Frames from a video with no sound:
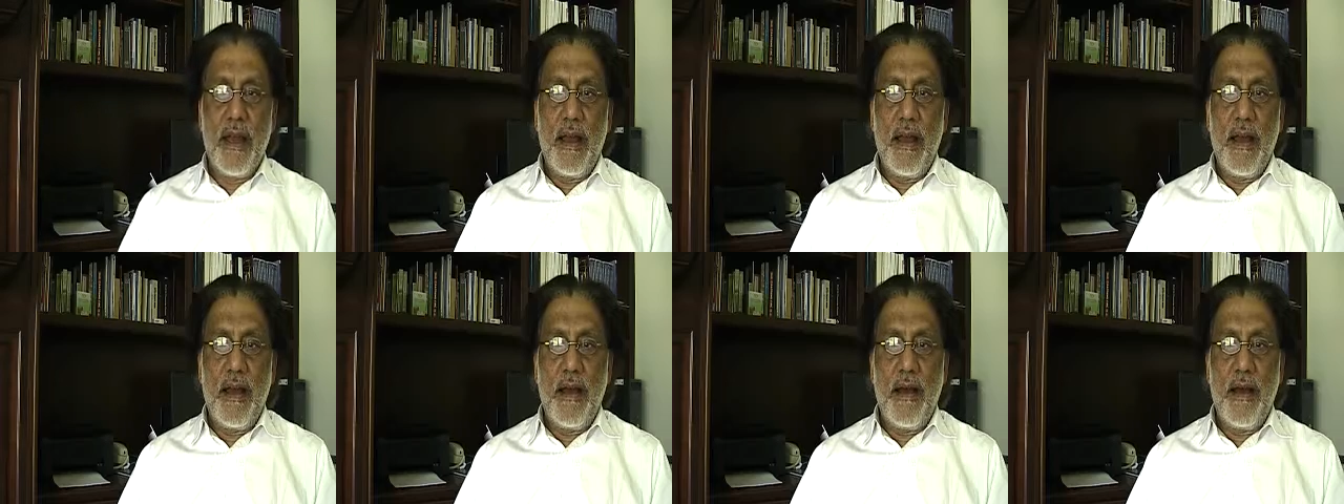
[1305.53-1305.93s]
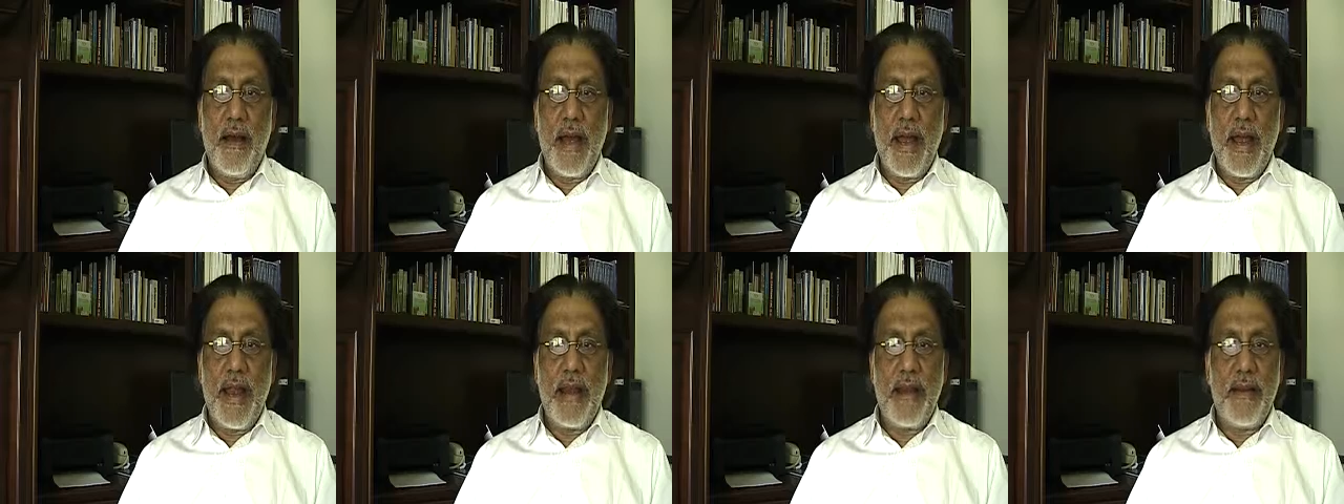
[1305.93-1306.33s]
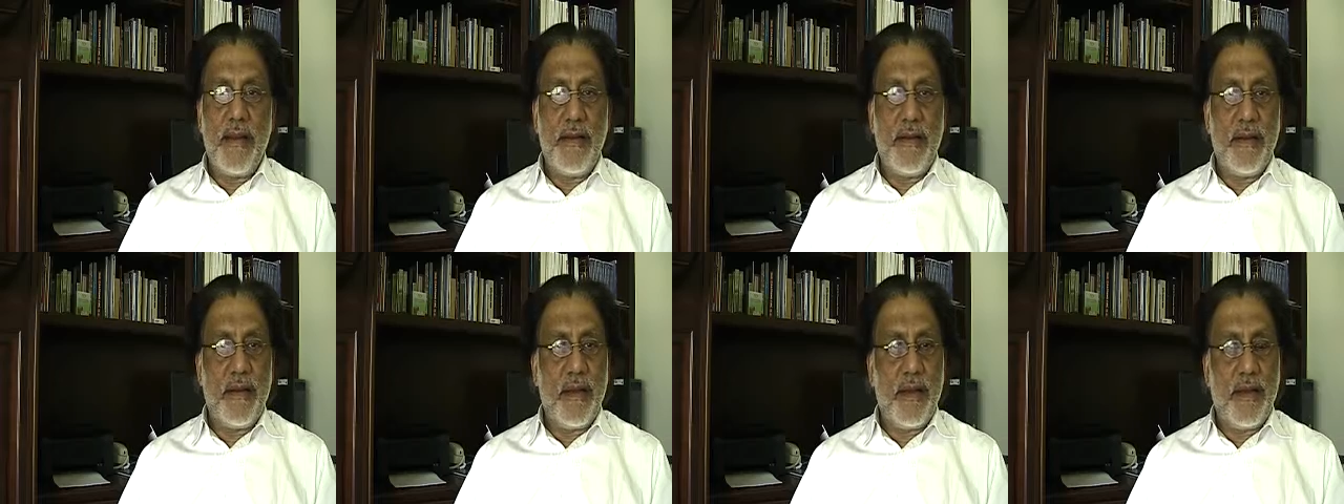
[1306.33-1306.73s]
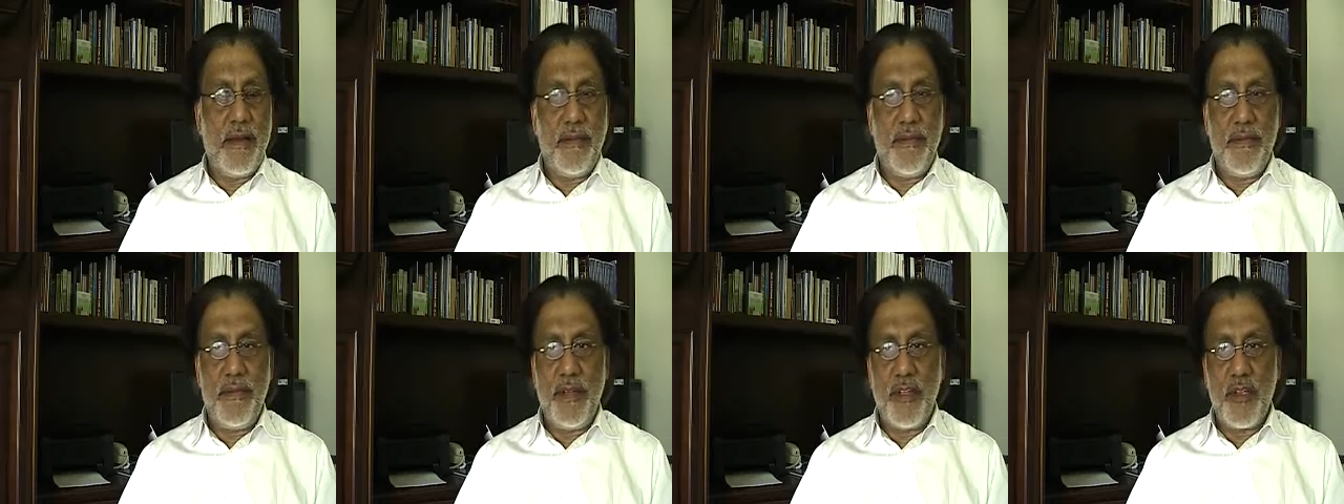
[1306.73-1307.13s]
and
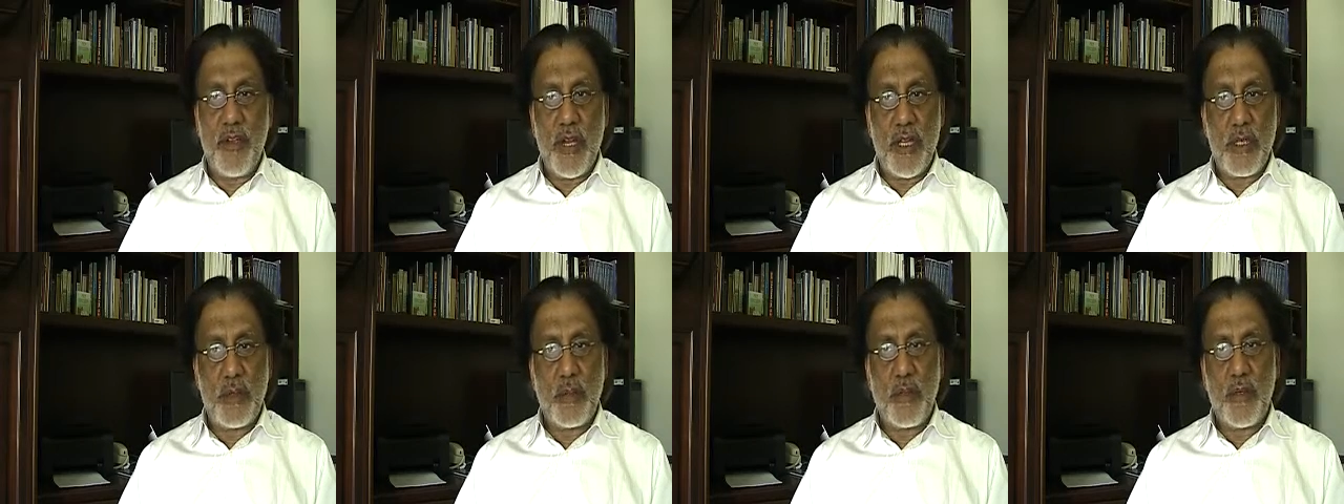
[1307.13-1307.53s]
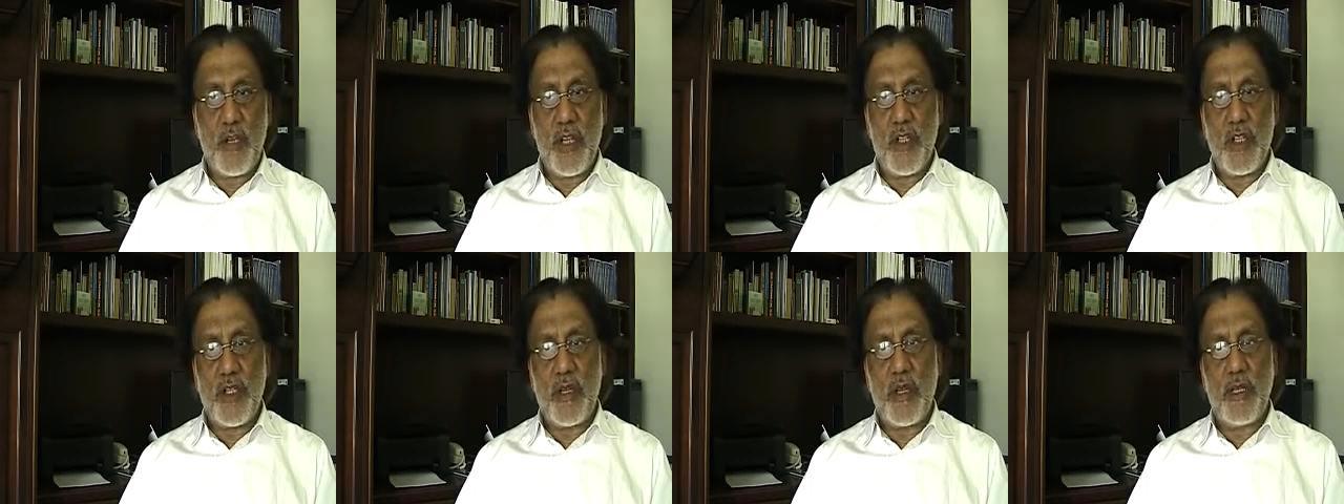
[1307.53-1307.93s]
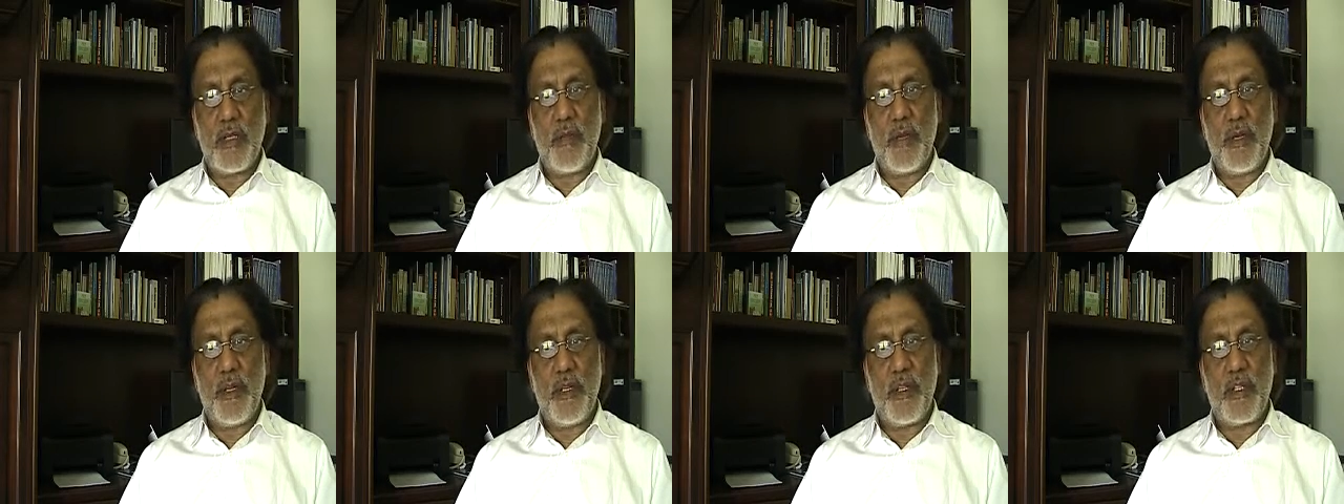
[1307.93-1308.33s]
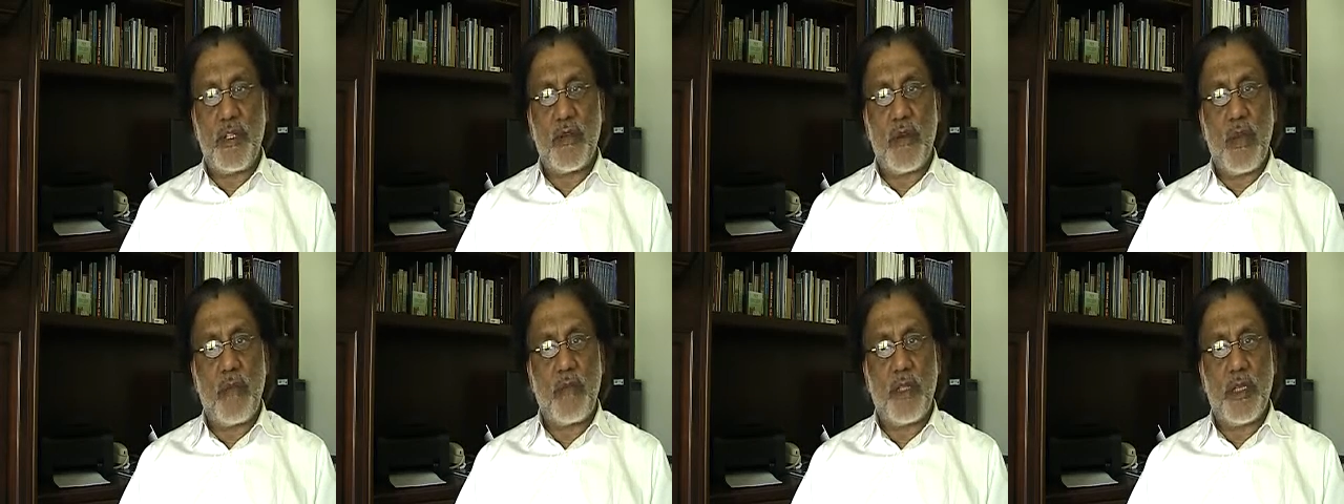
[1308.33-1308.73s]
the transportation has been
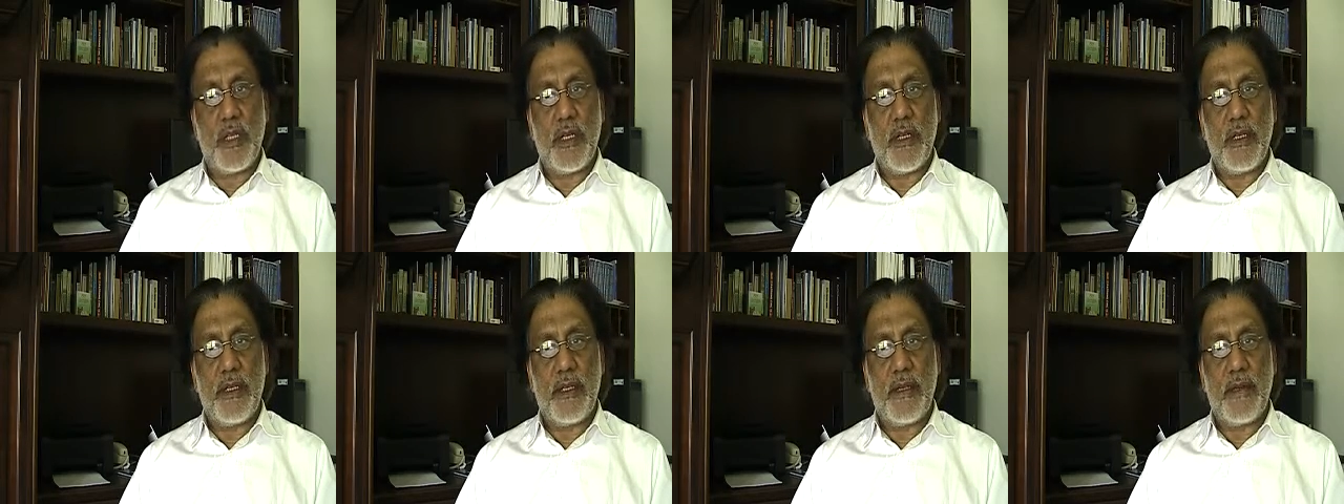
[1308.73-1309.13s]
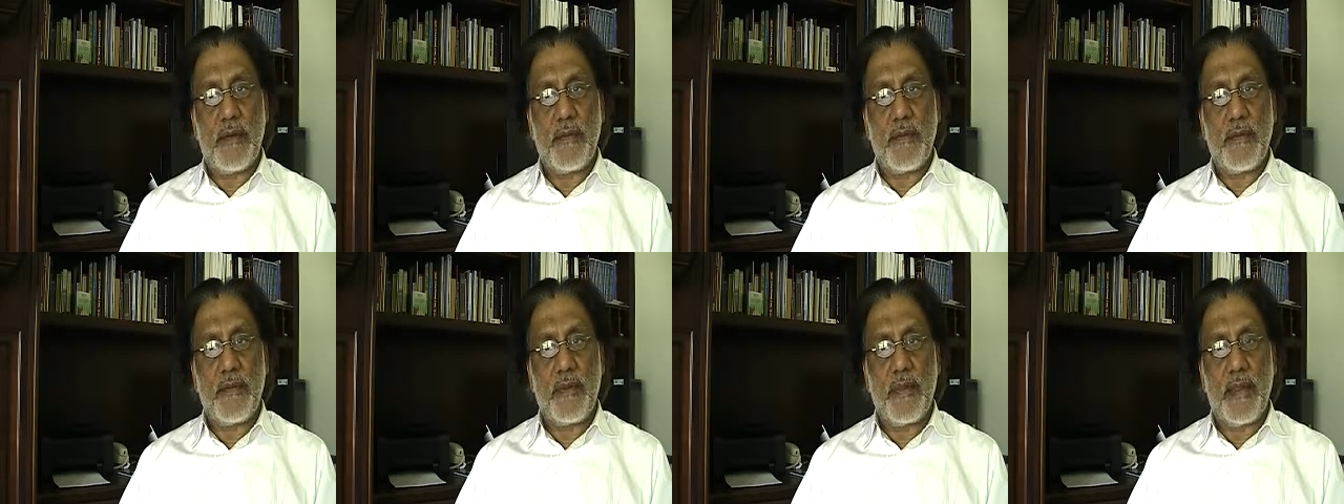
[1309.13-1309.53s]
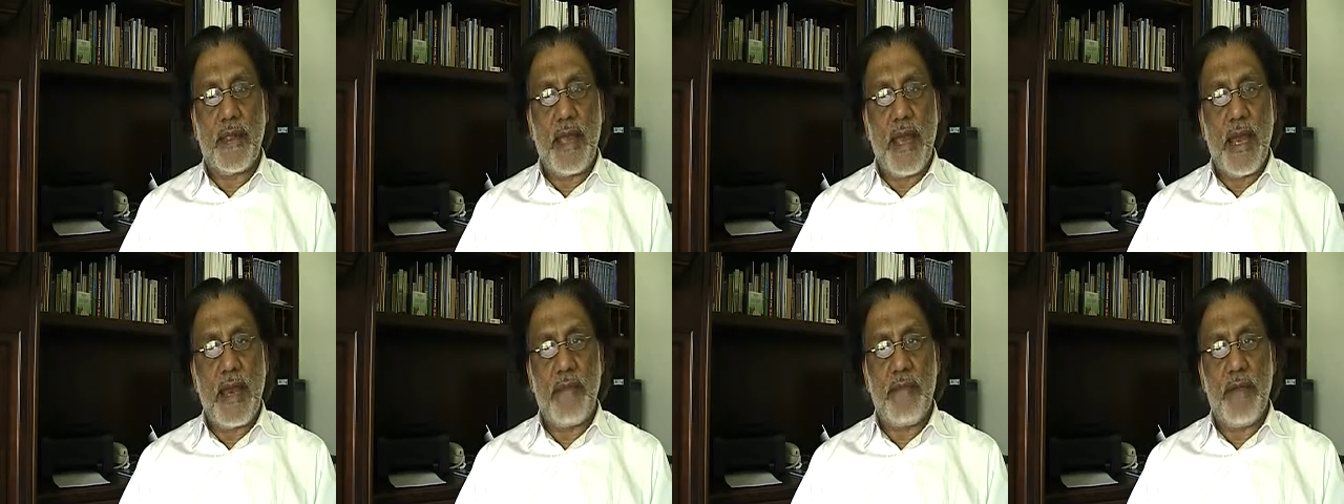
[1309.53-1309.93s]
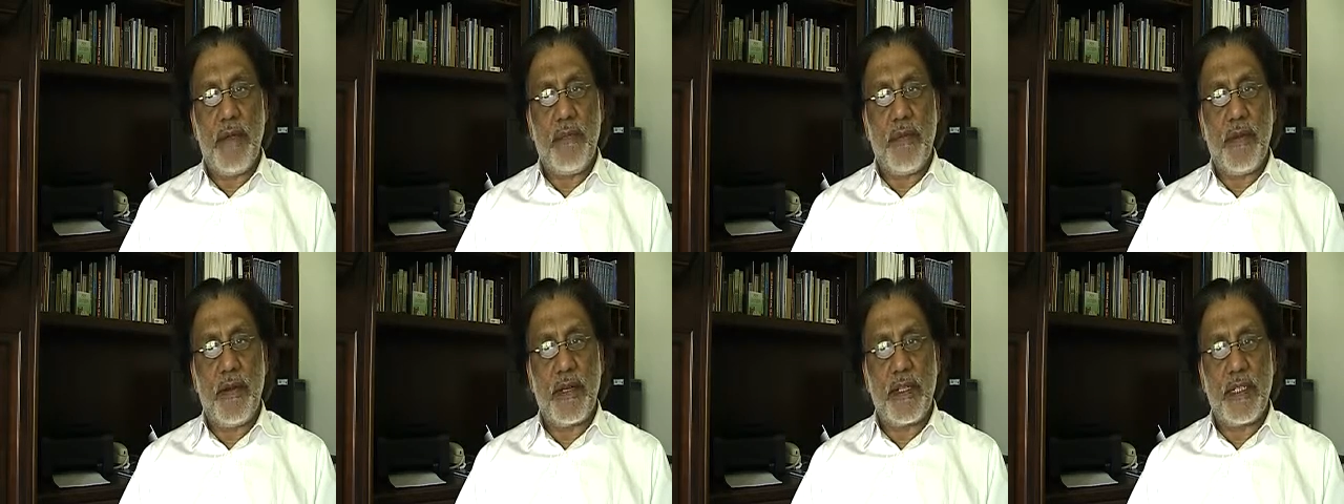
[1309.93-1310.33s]
disrupted, and
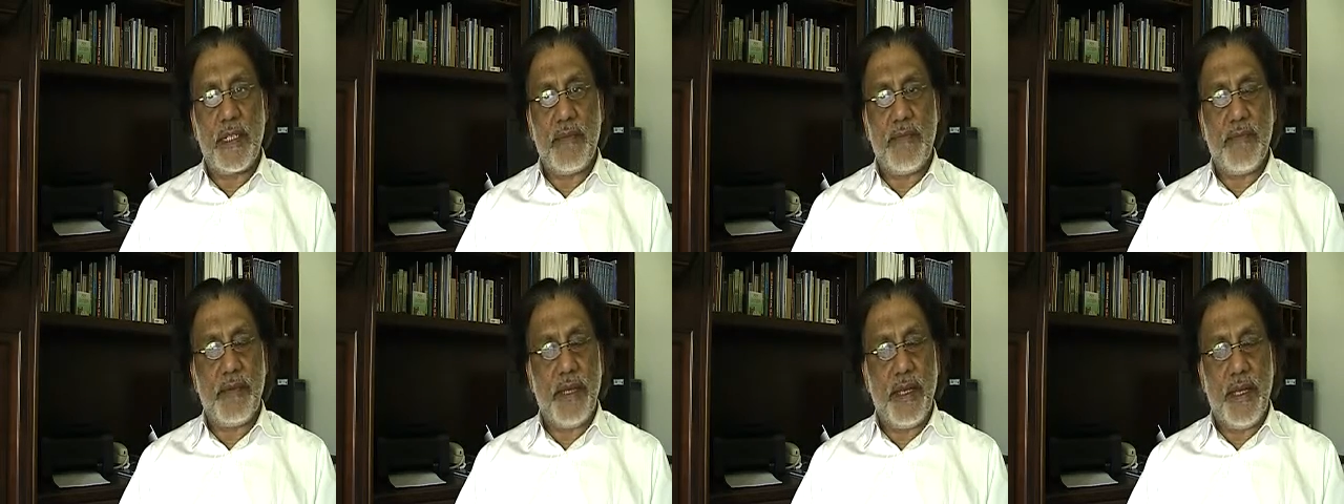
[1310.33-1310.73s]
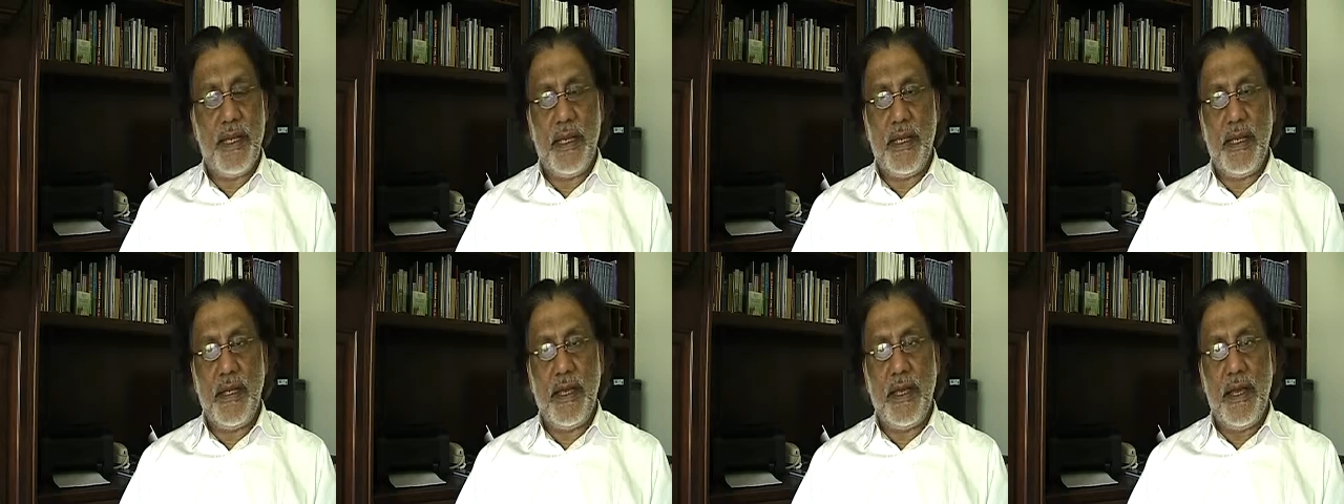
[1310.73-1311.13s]
people are simply